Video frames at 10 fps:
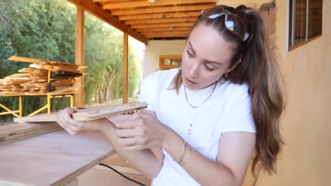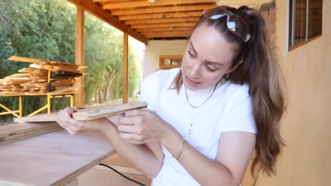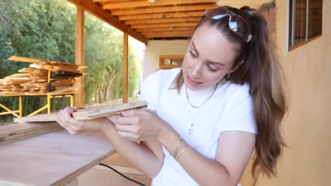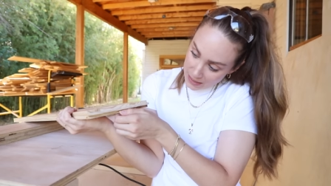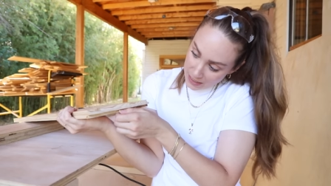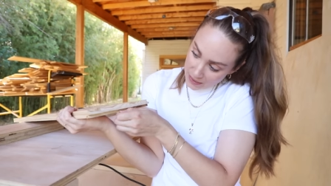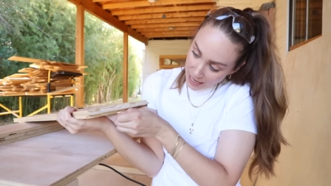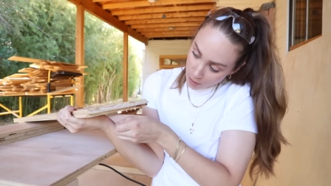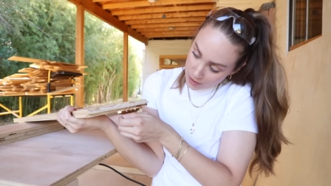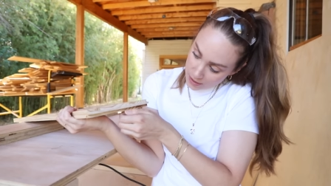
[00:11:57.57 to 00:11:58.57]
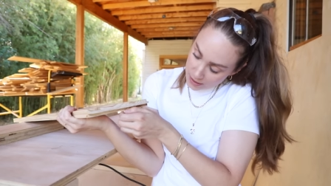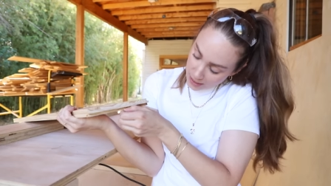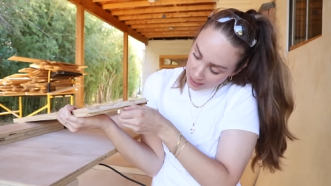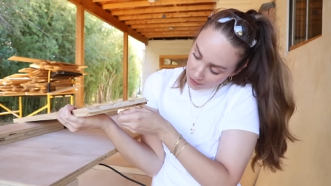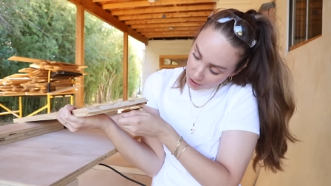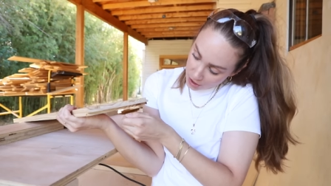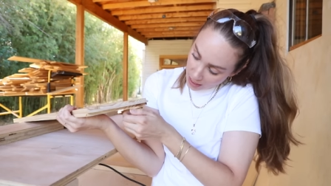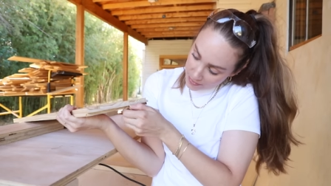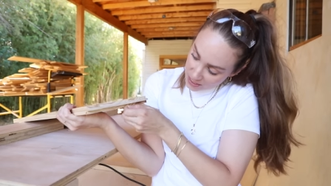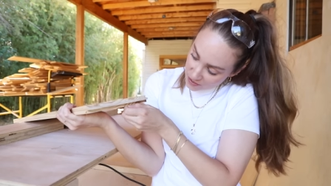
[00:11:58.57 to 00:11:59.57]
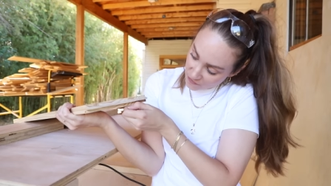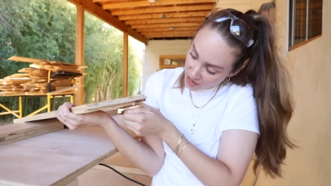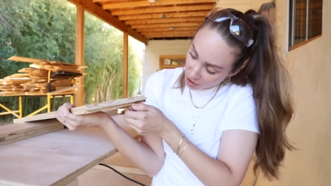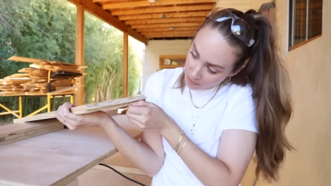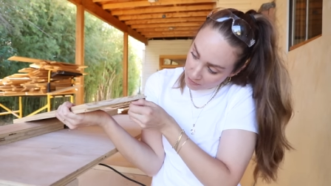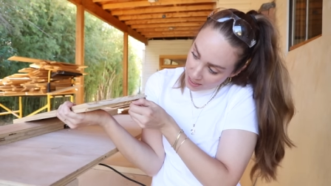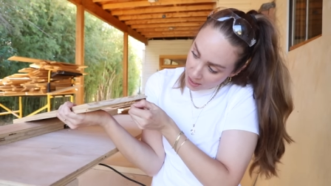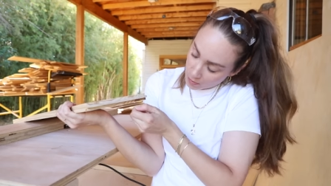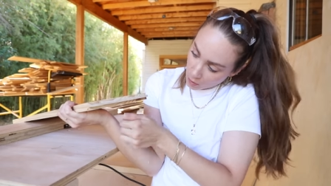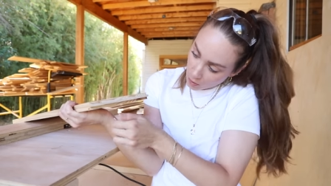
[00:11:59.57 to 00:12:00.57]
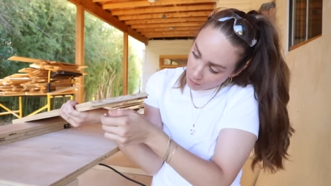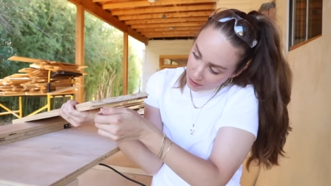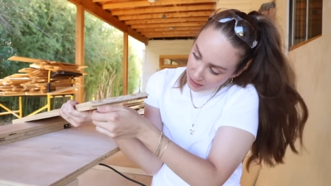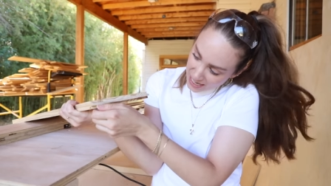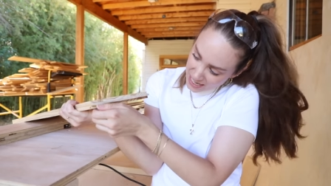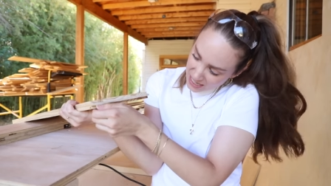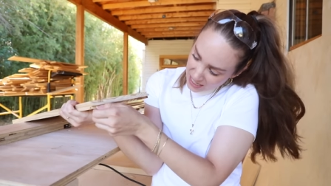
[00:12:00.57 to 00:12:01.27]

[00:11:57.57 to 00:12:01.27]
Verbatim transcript: Wes said that that was kind of a good, I mean, it's very minimal, but like,